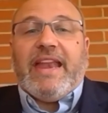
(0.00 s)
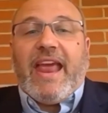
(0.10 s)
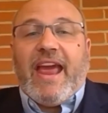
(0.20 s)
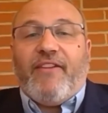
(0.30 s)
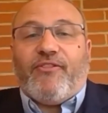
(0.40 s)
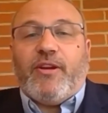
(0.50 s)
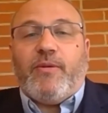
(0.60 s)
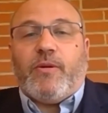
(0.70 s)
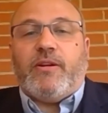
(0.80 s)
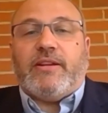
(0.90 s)
every
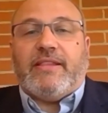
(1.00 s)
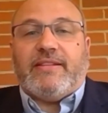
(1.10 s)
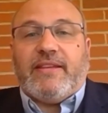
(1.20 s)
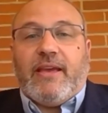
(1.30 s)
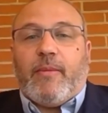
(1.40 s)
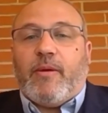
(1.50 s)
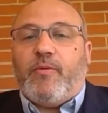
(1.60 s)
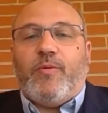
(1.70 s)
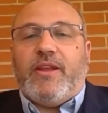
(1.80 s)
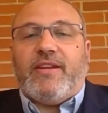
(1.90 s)
word to this hymn.
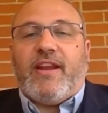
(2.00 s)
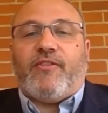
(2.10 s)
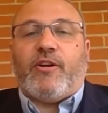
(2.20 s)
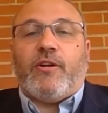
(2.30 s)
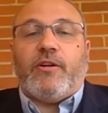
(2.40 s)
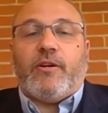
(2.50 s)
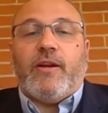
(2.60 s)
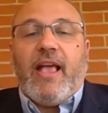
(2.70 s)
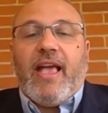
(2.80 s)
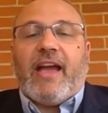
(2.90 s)
We had never heard her
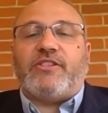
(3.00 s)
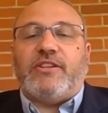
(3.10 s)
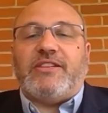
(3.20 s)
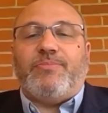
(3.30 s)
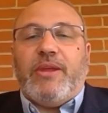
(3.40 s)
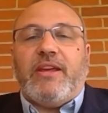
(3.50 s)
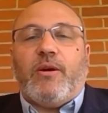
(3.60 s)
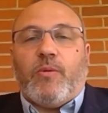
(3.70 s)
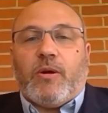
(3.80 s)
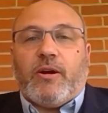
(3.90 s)
actually speak a
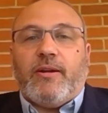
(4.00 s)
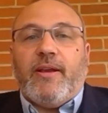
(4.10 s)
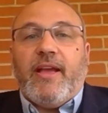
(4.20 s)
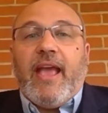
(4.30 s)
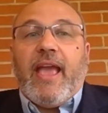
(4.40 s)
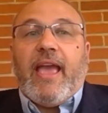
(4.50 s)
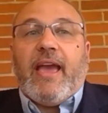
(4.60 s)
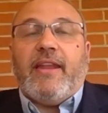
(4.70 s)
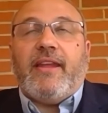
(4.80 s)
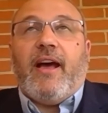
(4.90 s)
word.
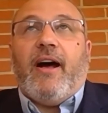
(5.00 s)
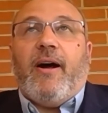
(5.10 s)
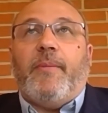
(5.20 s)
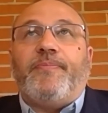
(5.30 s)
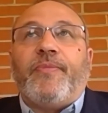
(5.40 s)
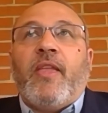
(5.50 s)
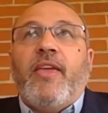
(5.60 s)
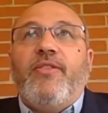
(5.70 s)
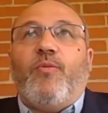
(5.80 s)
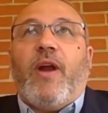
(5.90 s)
And
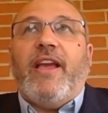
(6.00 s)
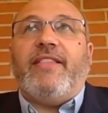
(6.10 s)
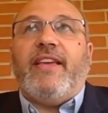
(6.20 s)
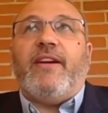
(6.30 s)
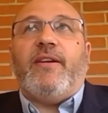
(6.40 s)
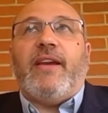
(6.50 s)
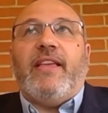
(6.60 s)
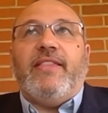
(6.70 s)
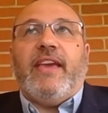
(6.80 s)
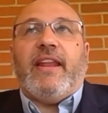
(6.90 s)
right there and
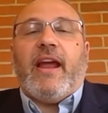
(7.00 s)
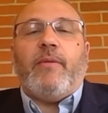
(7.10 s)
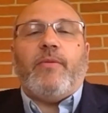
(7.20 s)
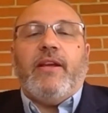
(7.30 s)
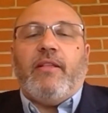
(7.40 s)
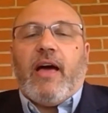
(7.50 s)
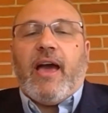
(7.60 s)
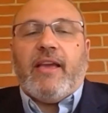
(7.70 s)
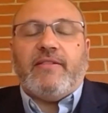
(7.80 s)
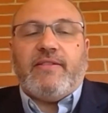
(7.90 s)
then I
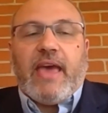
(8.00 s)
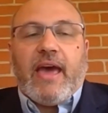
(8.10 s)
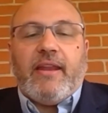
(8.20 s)
realized that,